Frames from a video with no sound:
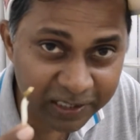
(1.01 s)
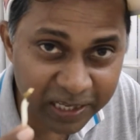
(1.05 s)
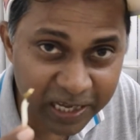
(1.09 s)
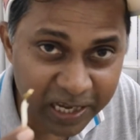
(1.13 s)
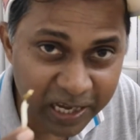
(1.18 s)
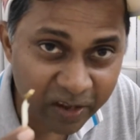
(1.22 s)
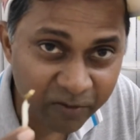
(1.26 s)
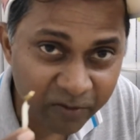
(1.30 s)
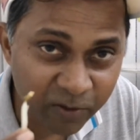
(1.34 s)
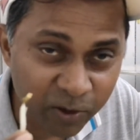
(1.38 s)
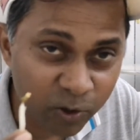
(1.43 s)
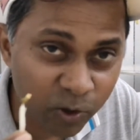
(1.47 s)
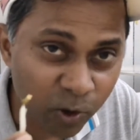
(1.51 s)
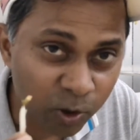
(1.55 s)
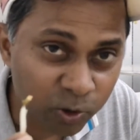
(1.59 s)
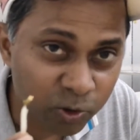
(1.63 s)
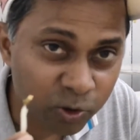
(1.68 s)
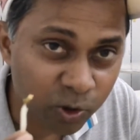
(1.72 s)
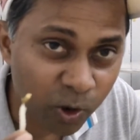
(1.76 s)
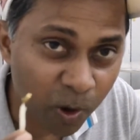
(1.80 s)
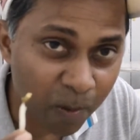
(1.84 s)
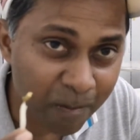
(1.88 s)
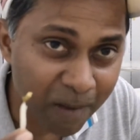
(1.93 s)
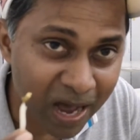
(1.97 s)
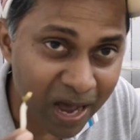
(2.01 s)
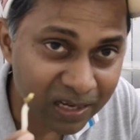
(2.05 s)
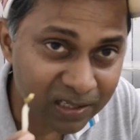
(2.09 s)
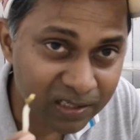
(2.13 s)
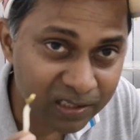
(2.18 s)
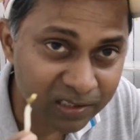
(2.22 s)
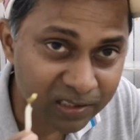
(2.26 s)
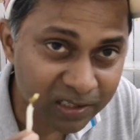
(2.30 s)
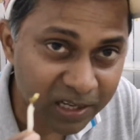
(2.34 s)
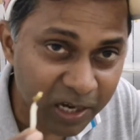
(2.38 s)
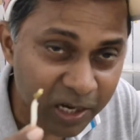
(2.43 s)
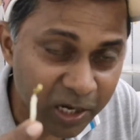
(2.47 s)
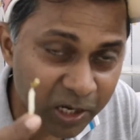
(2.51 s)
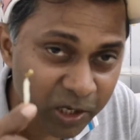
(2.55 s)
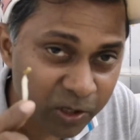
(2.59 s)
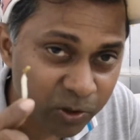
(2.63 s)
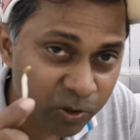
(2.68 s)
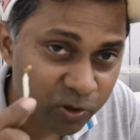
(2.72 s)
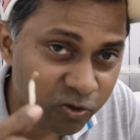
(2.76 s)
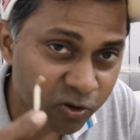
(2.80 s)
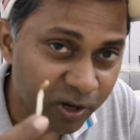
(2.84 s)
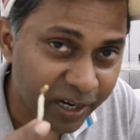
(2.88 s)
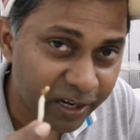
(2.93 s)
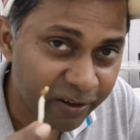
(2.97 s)
If you go to a market, you
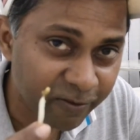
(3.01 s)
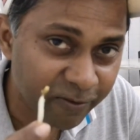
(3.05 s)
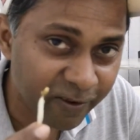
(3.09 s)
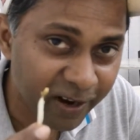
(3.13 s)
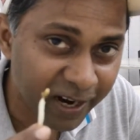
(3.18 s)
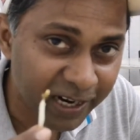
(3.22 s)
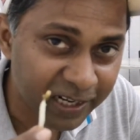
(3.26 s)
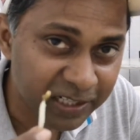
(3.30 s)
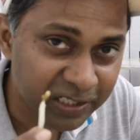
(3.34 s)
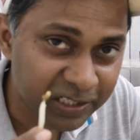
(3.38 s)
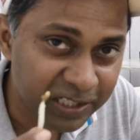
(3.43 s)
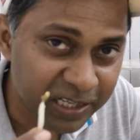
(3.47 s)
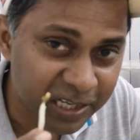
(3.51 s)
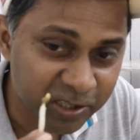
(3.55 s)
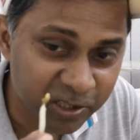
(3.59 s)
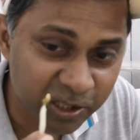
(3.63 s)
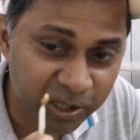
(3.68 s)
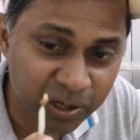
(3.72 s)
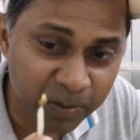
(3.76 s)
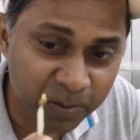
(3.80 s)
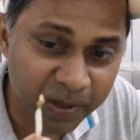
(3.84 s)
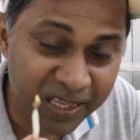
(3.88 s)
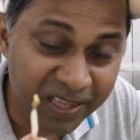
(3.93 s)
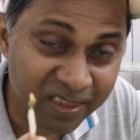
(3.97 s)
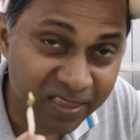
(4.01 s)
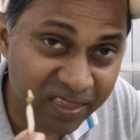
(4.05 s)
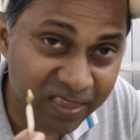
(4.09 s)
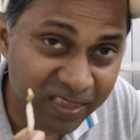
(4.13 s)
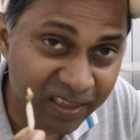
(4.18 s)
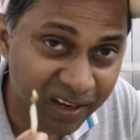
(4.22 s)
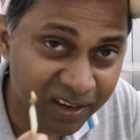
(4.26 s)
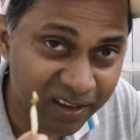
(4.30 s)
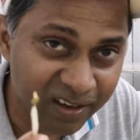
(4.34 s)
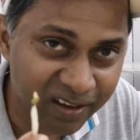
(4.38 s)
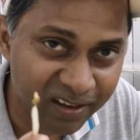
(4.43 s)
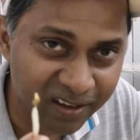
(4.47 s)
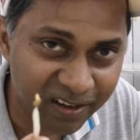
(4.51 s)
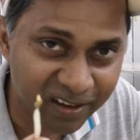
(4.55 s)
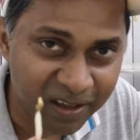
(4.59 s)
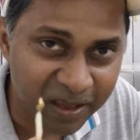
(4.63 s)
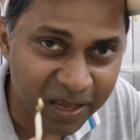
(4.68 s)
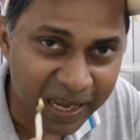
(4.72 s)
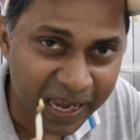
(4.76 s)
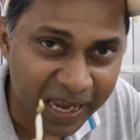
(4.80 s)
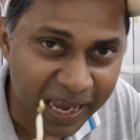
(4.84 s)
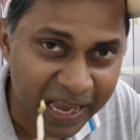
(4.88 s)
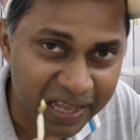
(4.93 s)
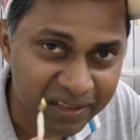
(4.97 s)
try to find this, it will be thinner.
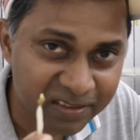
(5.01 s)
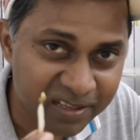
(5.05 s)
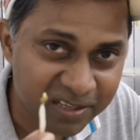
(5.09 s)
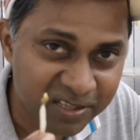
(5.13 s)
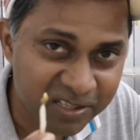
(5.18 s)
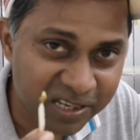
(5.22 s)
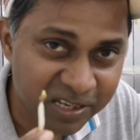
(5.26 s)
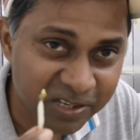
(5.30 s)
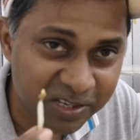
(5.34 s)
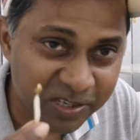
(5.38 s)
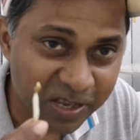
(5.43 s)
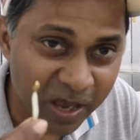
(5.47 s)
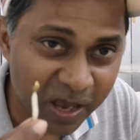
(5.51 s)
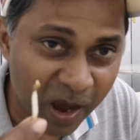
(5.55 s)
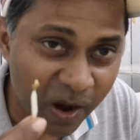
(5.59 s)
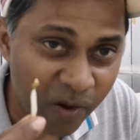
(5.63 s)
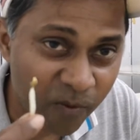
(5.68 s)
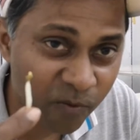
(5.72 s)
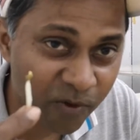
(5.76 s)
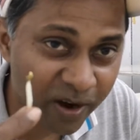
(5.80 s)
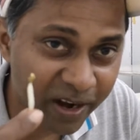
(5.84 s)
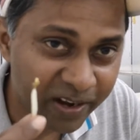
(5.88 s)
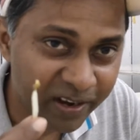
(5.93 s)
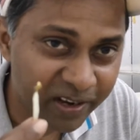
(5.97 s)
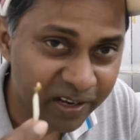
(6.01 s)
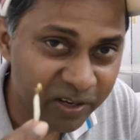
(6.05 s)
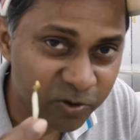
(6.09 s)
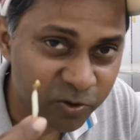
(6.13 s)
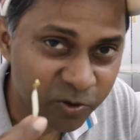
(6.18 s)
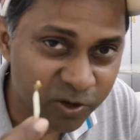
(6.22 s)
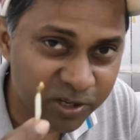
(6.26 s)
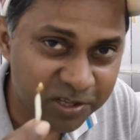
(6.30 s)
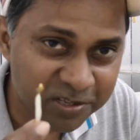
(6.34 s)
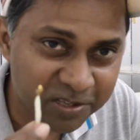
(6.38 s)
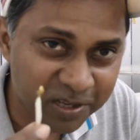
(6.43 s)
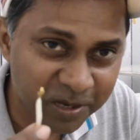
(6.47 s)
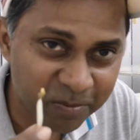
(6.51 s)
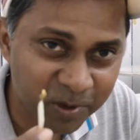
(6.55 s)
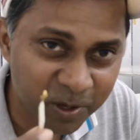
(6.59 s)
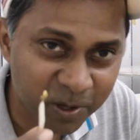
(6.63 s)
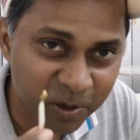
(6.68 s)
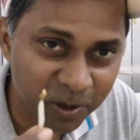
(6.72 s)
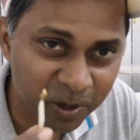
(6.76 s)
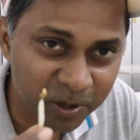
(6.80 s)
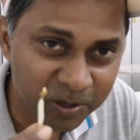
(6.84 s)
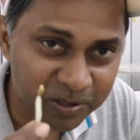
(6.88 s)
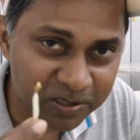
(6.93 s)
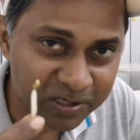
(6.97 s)
And this is very interesting
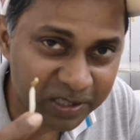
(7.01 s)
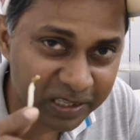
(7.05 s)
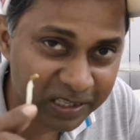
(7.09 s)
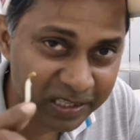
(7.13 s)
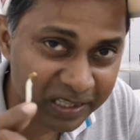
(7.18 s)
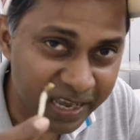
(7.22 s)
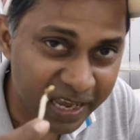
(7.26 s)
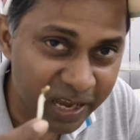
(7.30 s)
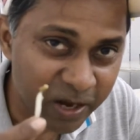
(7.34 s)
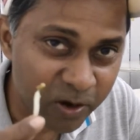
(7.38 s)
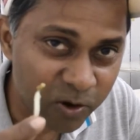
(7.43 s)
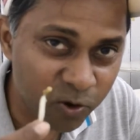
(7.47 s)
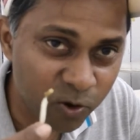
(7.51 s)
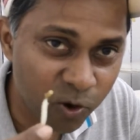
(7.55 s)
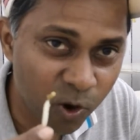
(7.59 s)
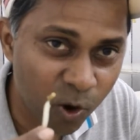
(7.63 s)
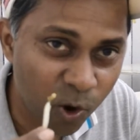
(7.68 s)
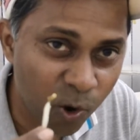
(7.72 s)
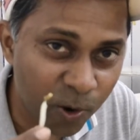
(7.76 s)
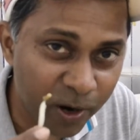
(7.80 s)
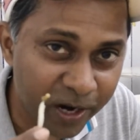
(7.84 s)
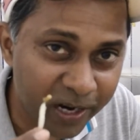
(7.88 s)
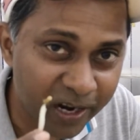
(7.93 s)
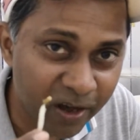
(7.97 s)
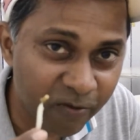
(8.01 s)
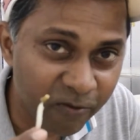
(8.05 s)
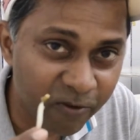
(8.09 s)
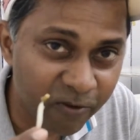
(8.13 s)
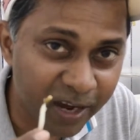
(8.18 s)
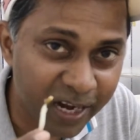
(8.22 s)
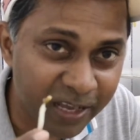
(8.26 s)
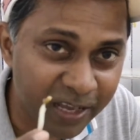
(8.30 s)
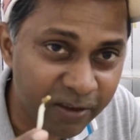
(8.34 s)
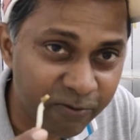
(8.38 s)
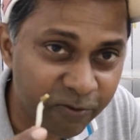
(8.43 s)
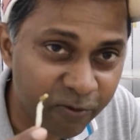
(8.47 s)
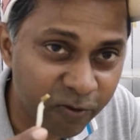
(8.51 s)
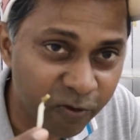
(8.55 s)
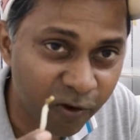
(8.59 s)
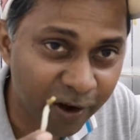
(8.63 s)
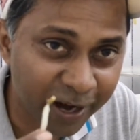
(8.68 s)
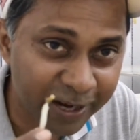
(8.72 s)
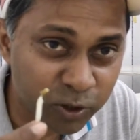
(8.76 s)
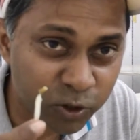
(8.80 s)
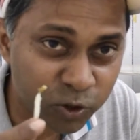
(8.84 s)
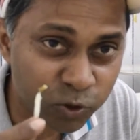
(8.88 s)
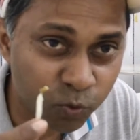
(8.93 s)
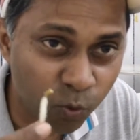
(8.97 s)
because they grow in a very fresh
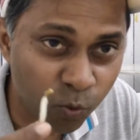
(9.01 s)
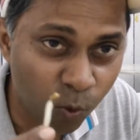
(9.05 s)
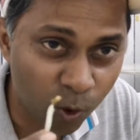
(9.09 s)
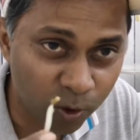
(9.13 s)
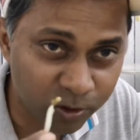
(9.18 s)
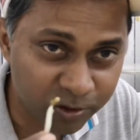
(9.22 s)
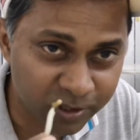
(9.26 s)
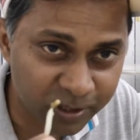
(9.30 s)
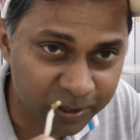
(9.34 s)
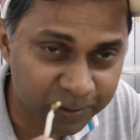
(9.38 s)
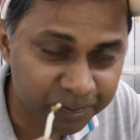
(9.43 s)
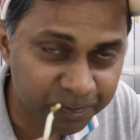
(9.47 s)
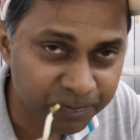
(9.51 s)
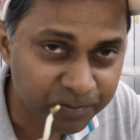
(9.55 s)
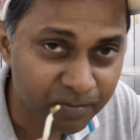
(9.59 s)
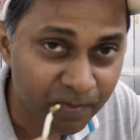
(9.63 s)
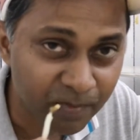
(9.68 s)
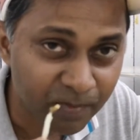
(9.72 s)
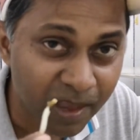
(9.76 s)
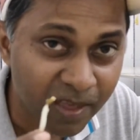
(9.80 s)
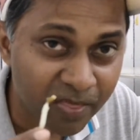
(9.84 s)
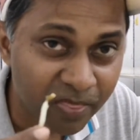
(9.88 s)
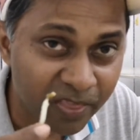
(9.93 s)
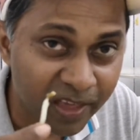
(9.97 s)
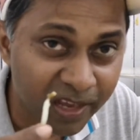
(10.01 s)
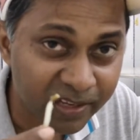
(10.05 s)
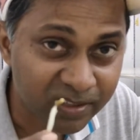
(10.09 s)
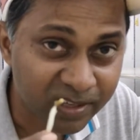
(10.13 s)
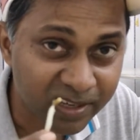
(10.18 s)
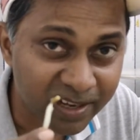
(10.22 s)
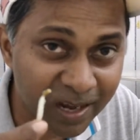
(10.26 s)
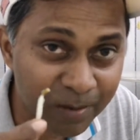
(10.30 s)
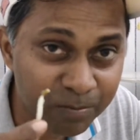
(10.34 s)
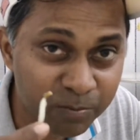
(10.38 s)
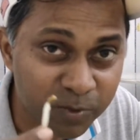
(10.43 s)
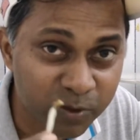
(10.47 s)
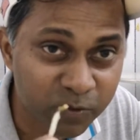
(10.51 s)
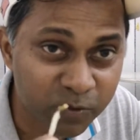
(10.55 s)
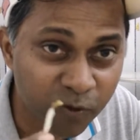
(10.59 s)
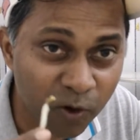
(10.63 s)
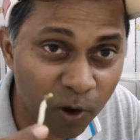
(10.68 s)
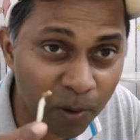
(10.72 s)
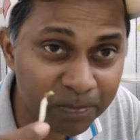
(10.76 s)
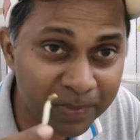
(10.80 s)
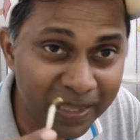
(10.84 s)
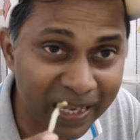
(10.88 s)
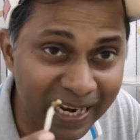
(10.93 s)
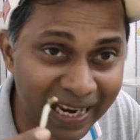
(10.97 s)
water that comes from
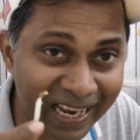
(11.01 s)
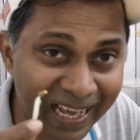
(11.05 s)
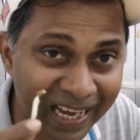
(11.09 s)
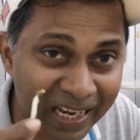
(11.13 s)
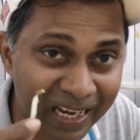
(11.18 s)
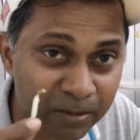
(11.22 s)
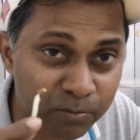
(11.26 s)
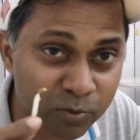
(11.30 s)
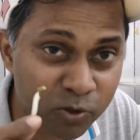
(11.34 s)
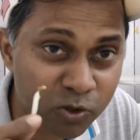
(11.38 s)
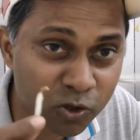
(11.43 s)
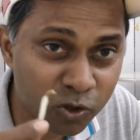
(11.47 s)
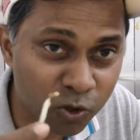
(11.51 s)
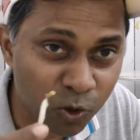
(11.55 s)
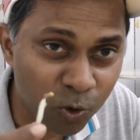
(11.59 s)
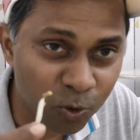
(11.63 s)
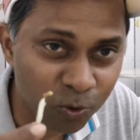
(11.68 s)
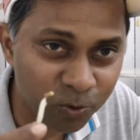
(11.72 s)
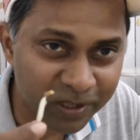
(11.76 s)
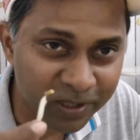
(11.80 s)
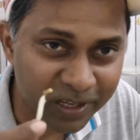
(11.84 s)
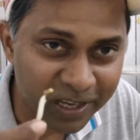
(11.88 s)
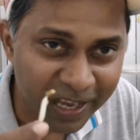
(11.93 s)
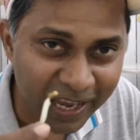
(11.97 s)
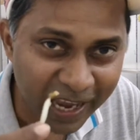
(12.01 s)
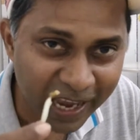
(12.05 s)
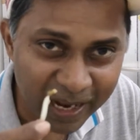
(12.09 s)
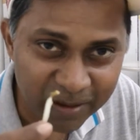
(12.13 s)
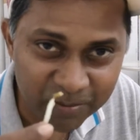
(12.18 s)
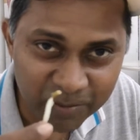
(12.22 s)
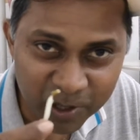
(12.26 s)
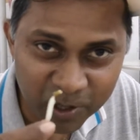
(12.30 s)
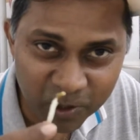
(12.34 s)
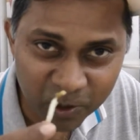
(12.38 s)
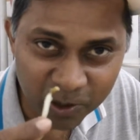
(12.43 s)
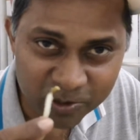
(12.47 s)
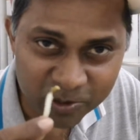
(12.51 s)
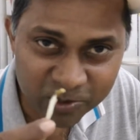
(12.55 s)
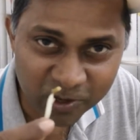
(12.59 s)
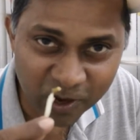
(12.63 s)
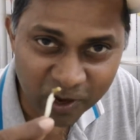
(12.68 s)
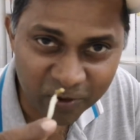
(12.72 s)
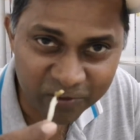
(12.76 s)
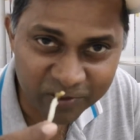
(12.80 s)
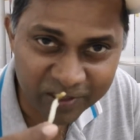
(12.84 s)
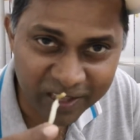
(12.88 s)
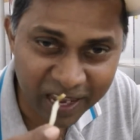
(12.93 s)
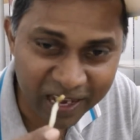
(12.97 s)
the limestone. And because of
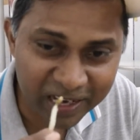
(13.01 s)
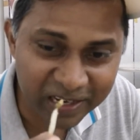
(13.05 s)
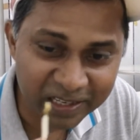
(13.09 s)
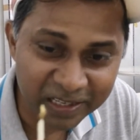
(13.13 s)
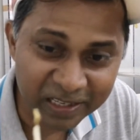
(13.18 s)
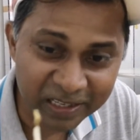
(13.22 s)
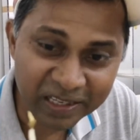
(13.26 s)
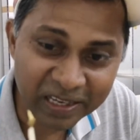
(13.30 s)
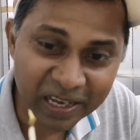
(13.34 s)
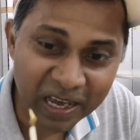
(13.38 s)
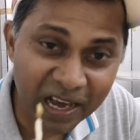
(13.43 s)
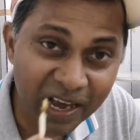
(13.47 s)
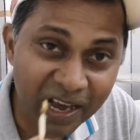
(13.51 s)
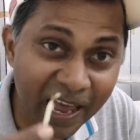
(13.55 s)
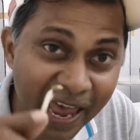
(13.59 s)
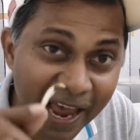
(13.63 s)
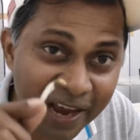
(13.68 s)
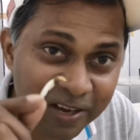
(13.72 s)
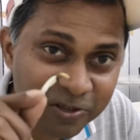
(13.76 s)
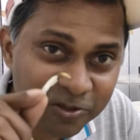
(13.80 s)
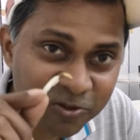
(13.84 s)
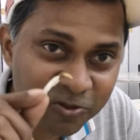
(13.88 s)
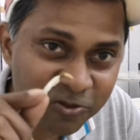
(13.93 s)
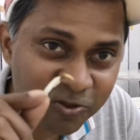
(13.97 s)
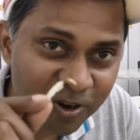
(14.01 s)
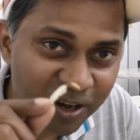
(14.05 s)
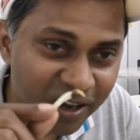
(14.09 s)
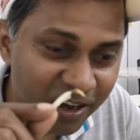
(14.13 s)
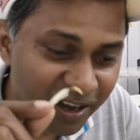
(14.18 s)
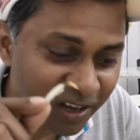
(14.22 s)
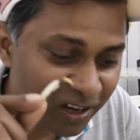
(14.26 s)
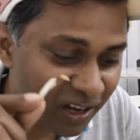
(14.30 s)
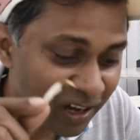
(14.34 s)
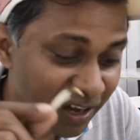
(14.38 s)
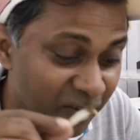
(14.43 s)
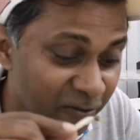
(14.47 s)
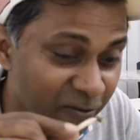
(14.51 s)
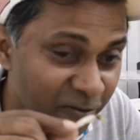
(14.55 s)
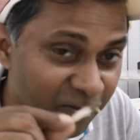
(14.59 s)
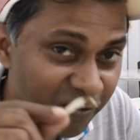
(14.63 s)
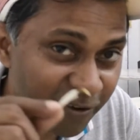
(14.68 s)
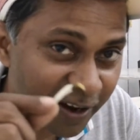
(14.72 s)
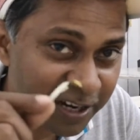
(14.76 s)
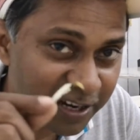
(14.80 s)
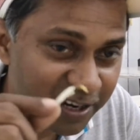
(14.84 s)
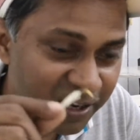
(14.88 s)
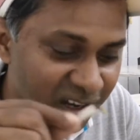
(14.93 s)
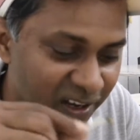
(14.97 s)
that, they are extra
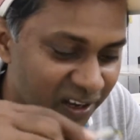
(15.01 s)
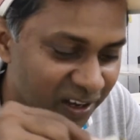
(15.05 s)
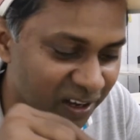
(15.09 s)
fatter.